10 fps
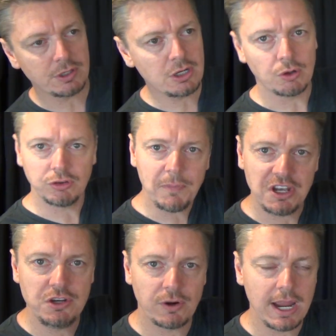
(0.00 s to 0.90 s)
your ear, or
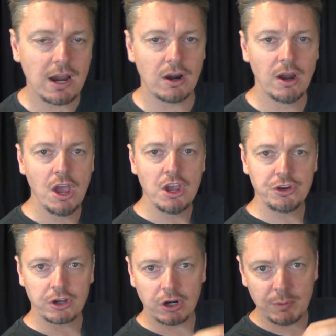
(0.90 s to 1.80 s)
something in your hair.
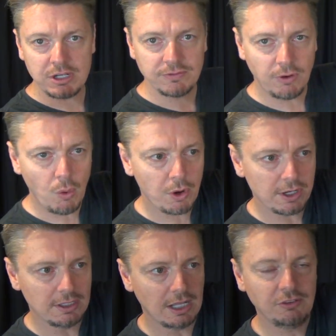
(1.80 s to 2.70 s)
You're gonna reach forward,
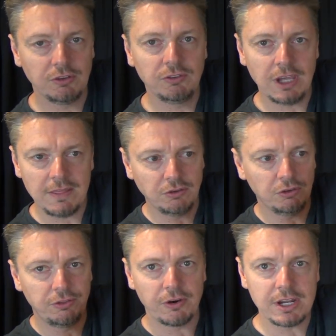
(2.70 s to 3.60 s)
and let's just say this
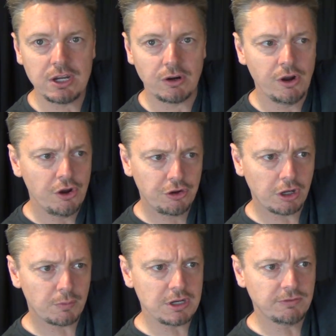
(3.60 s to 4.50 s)
is their ear. You're
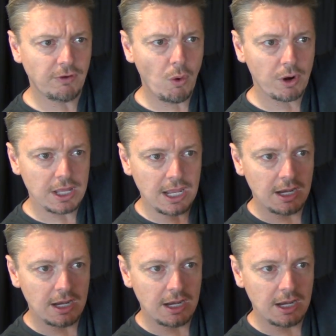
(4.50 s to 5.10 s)
gonna reach forward